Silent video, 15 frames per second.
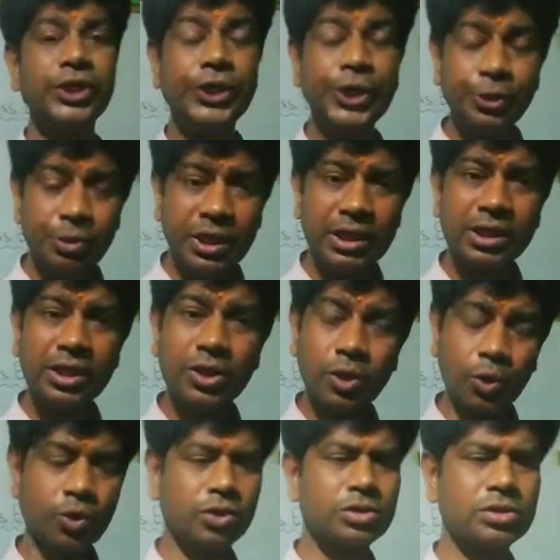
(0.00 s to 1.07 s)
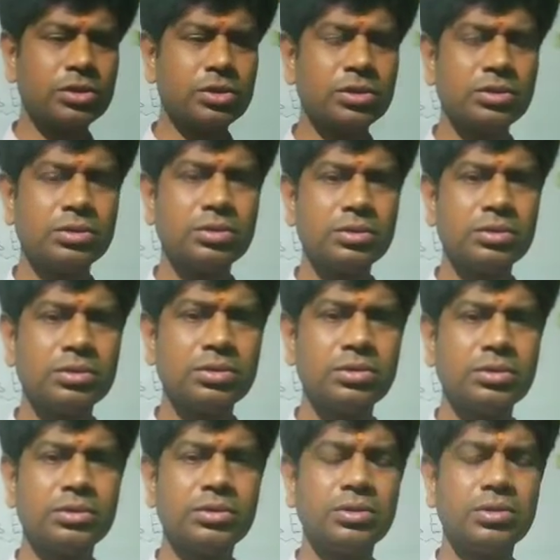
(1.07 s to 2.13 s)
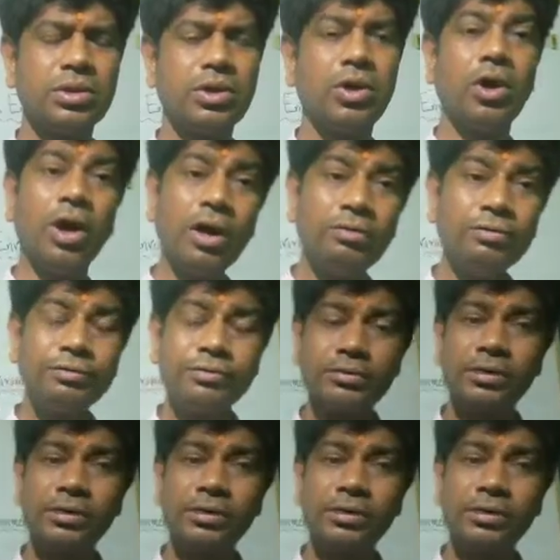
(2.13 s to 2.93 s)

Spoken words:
during the course of